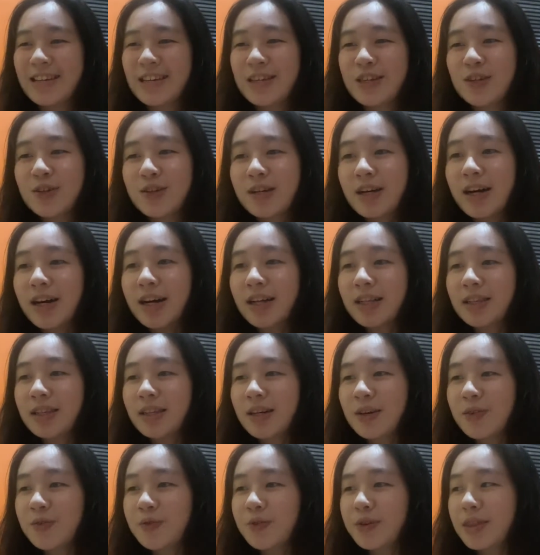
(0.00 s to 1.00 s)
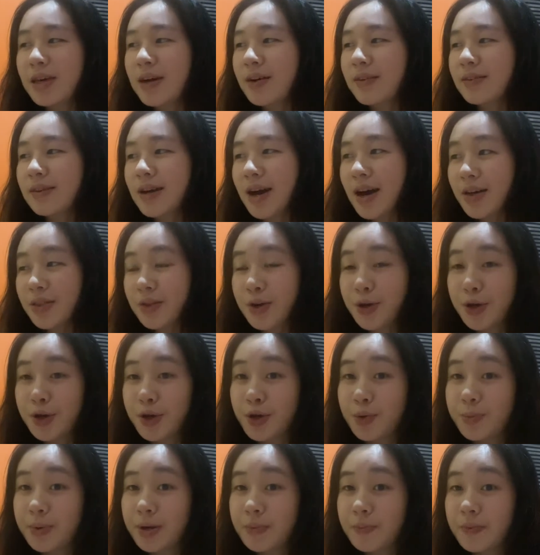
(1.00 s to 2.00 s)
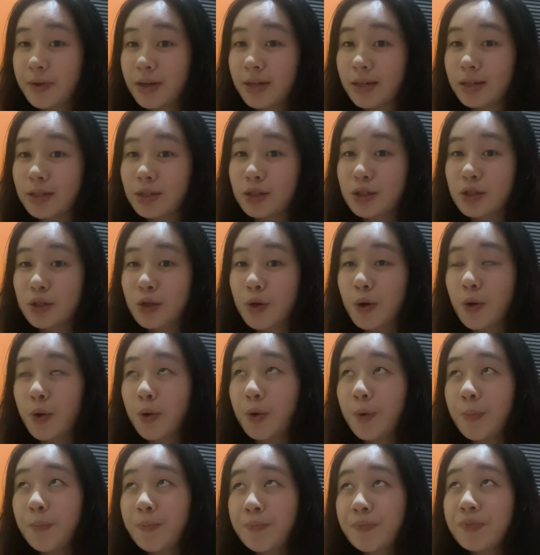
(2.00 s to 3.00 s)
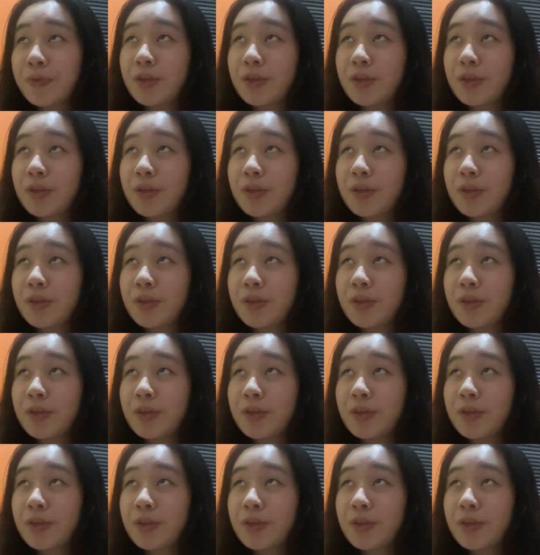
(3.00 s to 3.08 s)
You can't live without other human beings, so